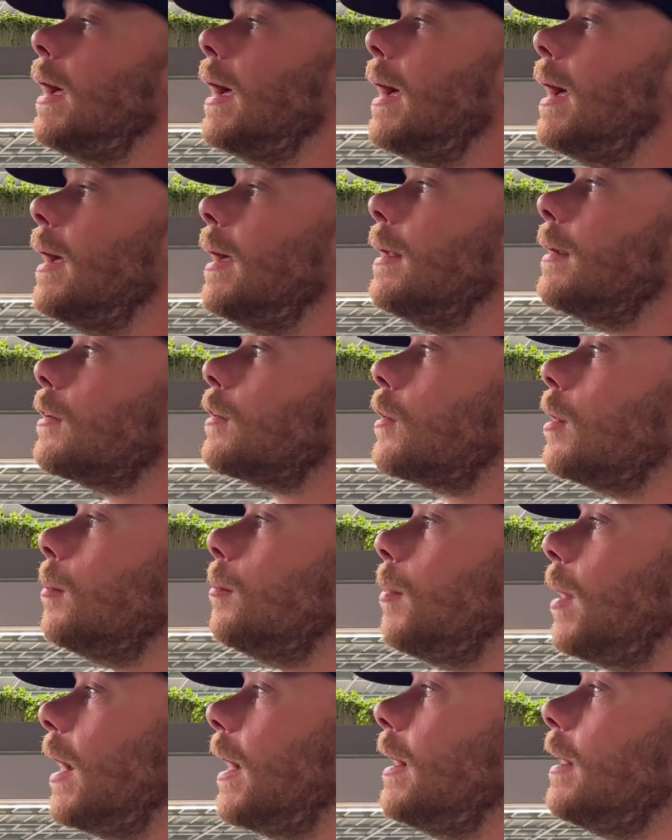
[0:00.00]
And
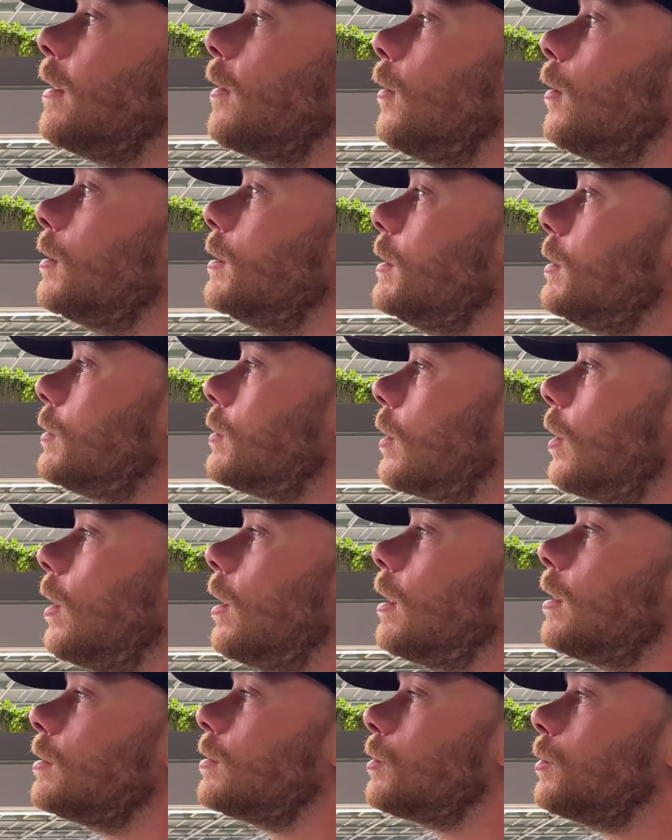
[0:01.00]
combining all these
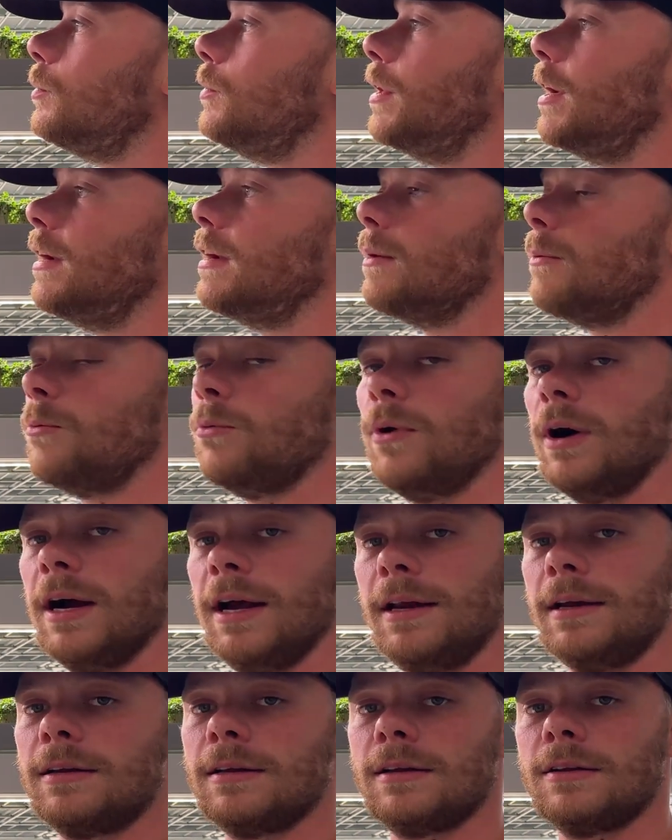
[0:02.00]
colors create a
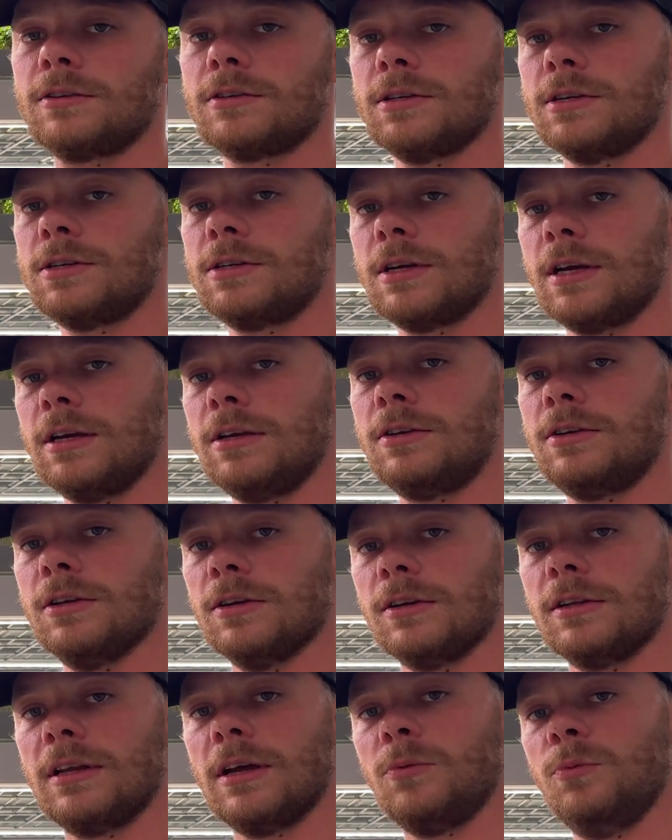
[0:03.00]
white
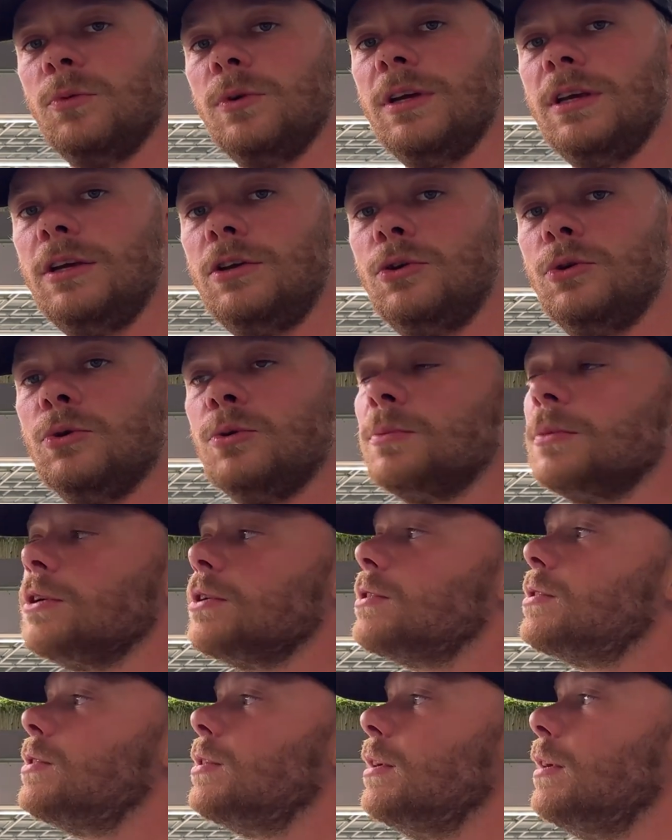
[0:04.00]
sensation that we
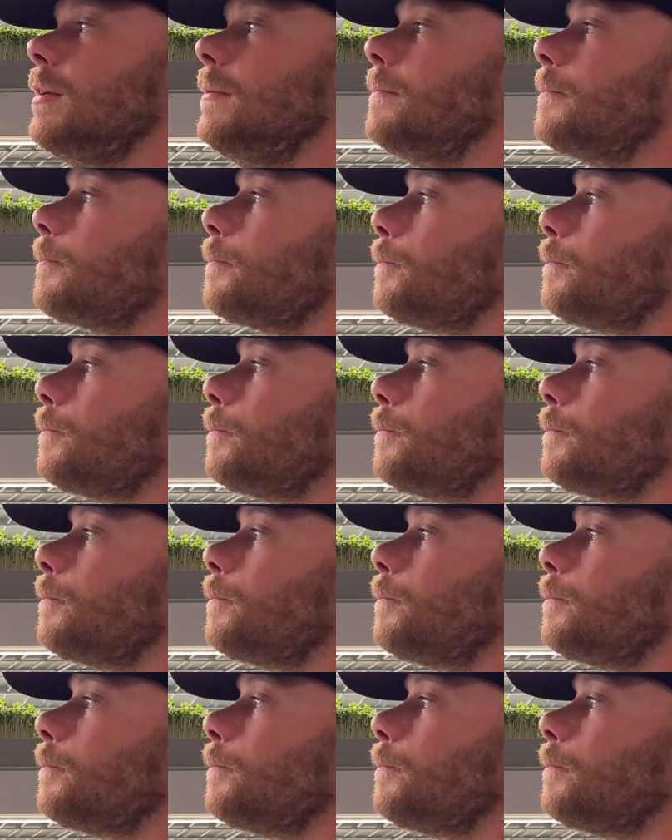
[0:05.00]
humans see.